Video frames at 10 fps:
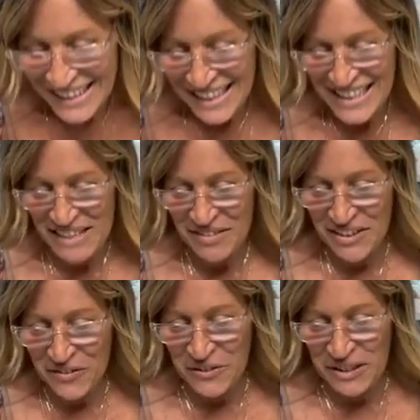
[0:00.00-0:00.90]
You guys, I'm in
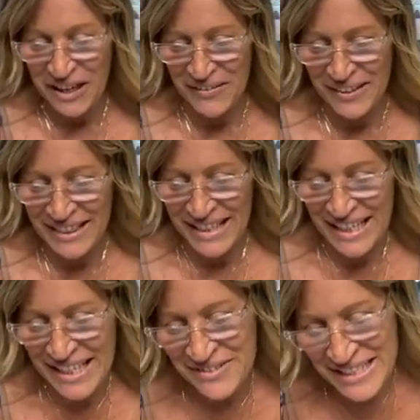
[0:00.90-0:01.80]
a food coma.
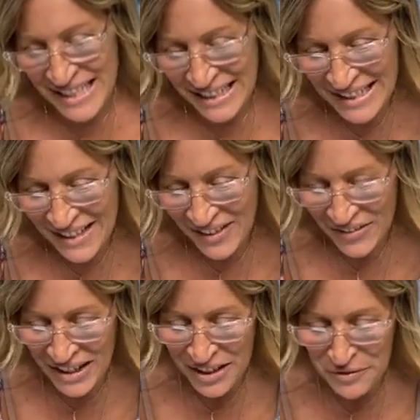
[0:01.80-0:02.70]
Thank you,
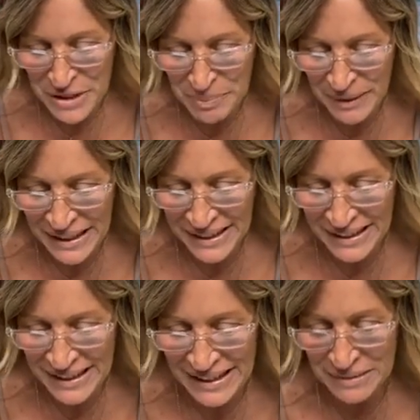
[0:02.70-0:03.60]
Danielle. Thank you for
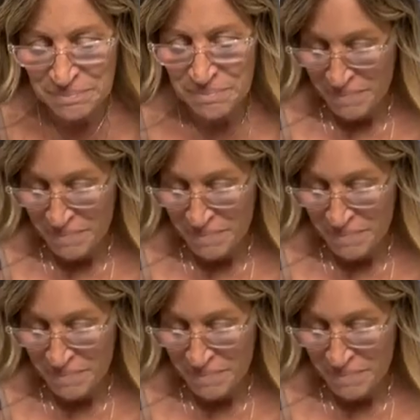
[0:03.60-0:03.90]
sprinkling.